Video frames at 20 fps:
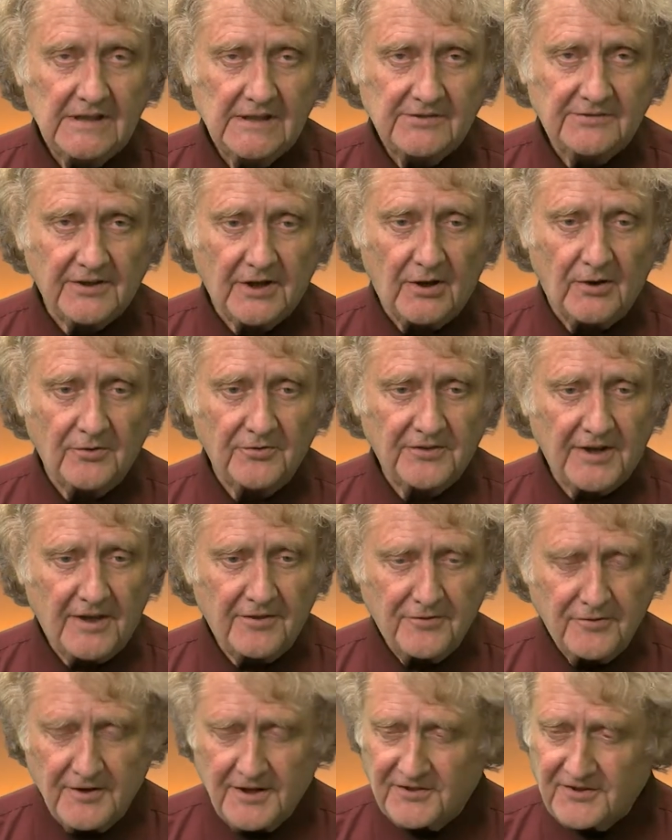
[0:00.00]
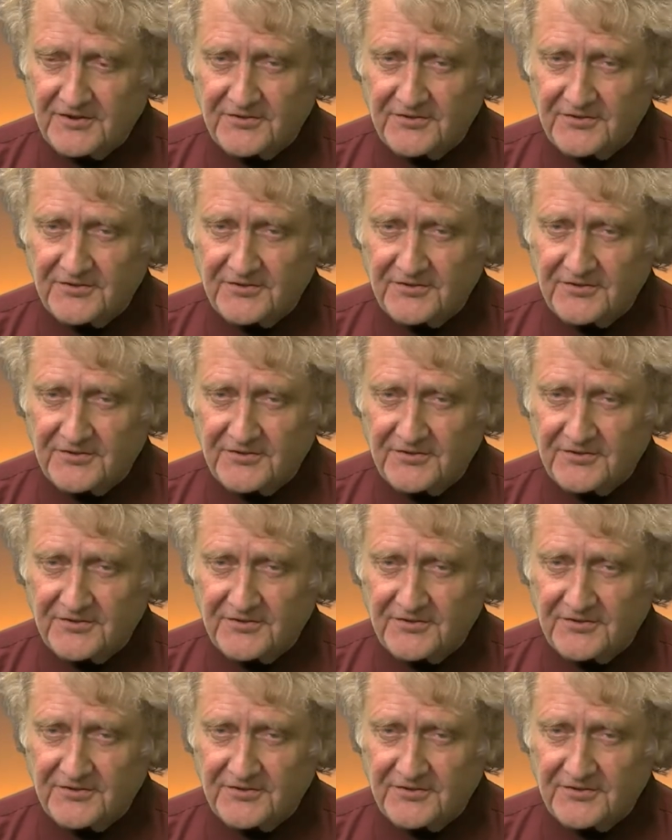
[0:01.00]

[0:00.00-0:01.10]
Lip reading: So Seth, you get the